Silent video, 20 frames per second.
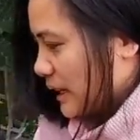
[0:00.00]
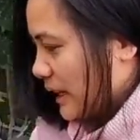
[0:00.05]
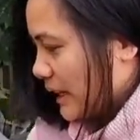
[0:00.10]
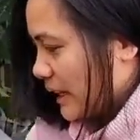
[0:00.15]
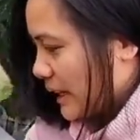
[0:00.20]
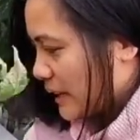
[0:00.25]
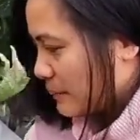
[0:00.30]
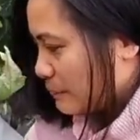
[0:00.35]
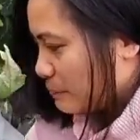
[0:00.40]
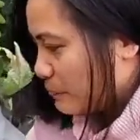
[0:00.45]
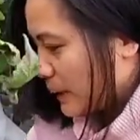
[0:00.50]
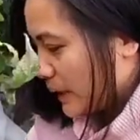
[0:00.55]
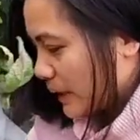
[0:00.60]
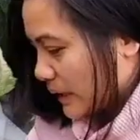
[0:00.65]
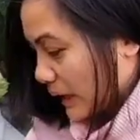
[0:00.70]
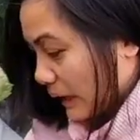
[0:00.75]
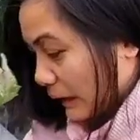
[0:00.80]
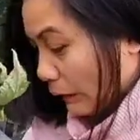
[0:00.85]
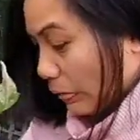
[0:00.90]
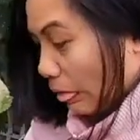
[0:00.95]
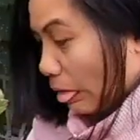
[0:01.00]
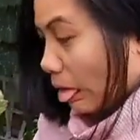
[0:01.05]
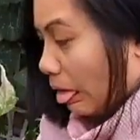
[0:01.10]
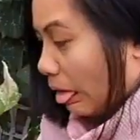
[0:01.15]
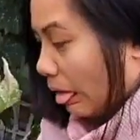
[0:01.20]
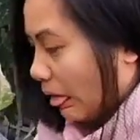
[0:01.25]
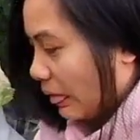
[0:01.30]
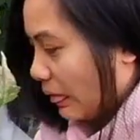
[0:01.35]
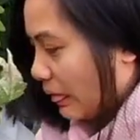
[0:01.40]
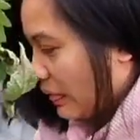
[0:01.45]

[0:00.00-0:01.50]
Yeah, and big like that.